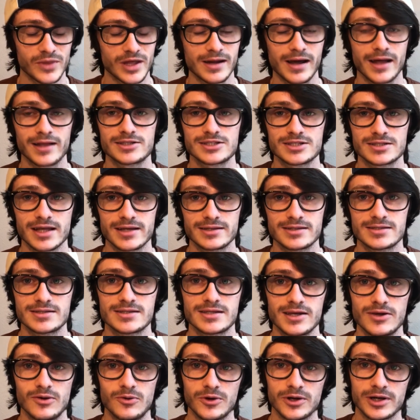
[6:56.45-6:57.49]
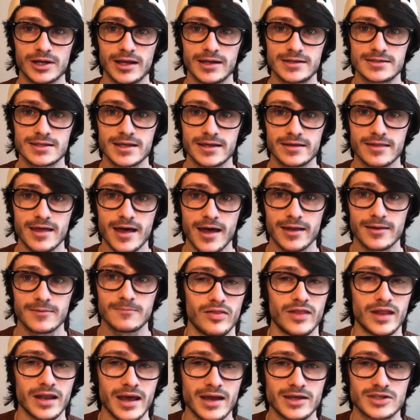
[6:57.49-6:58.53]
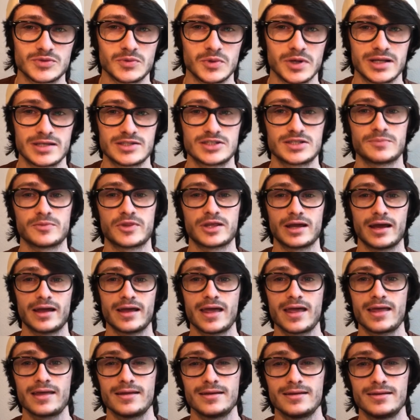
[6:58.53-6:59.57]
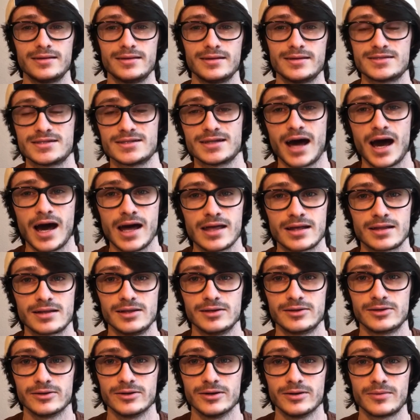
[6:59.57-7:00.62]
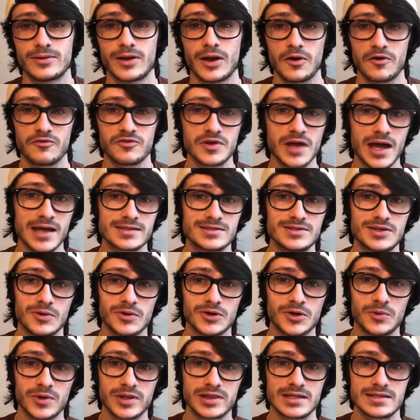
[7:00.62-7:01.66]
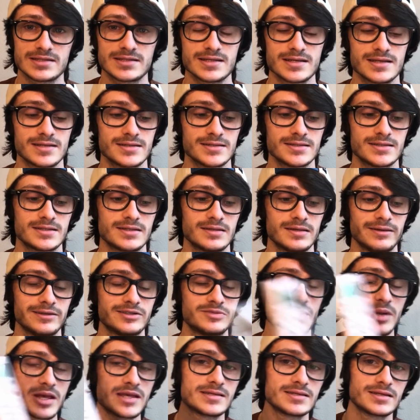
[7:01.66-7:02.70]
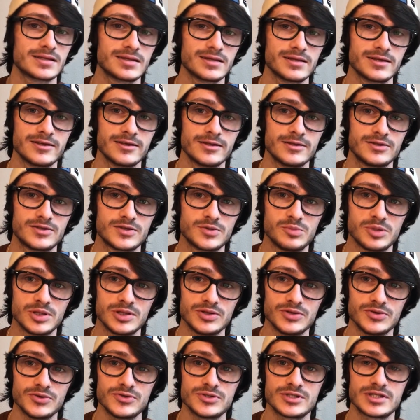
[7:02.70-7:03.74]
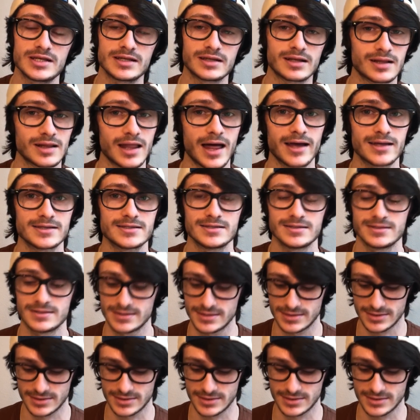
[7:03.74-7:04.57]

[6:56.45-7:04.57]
And I just like to stay organized like that. The next one is something I hate. It's an eye clicker. Now, if you guys don't know what this is, it's basically to be used in classes.